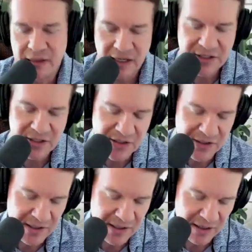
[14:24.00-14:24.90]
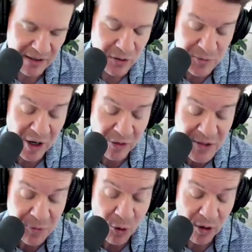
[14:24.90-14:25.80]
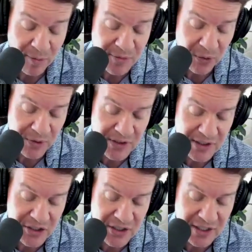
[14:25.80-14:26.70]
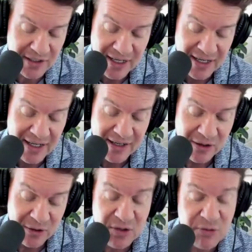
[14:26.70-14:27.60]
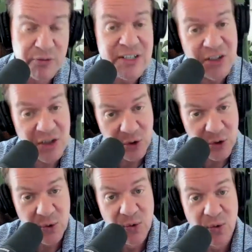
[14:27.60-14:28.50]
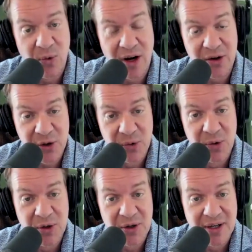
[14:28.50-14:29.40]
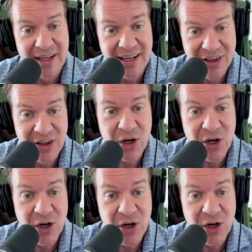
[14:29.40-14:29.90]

Alexis, uh, who's been on this program, told us that she used to visit you while you were in the